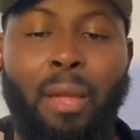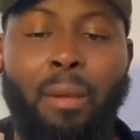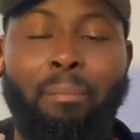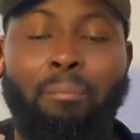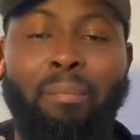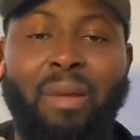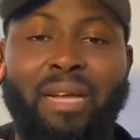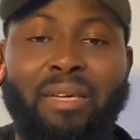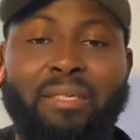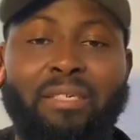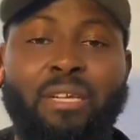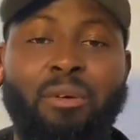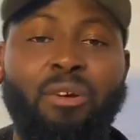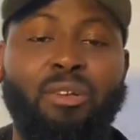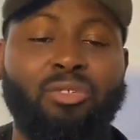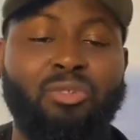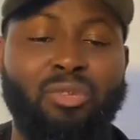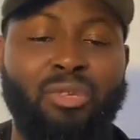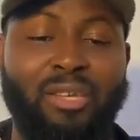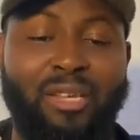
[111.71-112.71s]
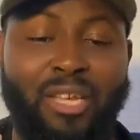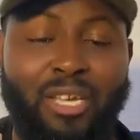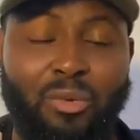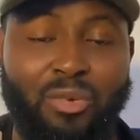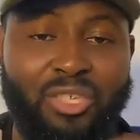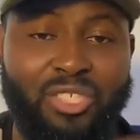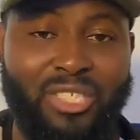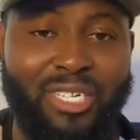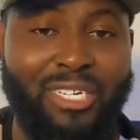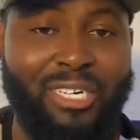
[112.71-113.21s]
but they want to
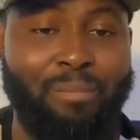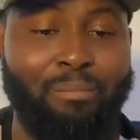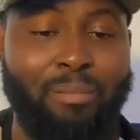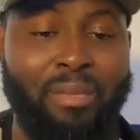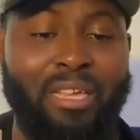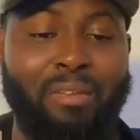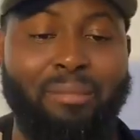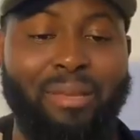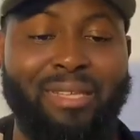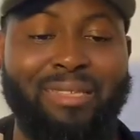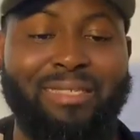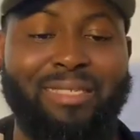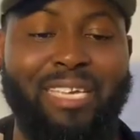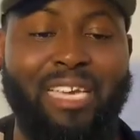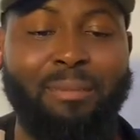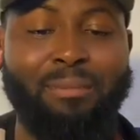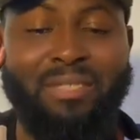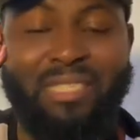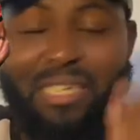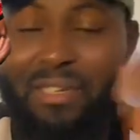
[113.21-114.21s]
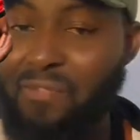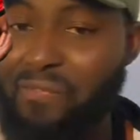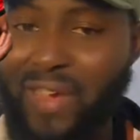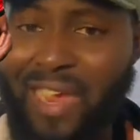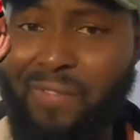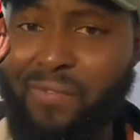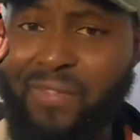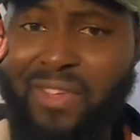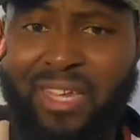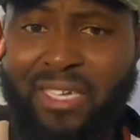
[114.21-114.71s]
negotiate the payment terms in
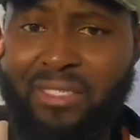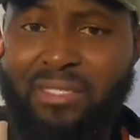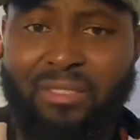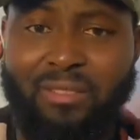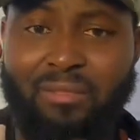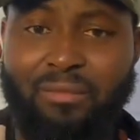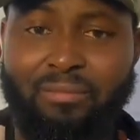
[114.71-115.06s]
5 years.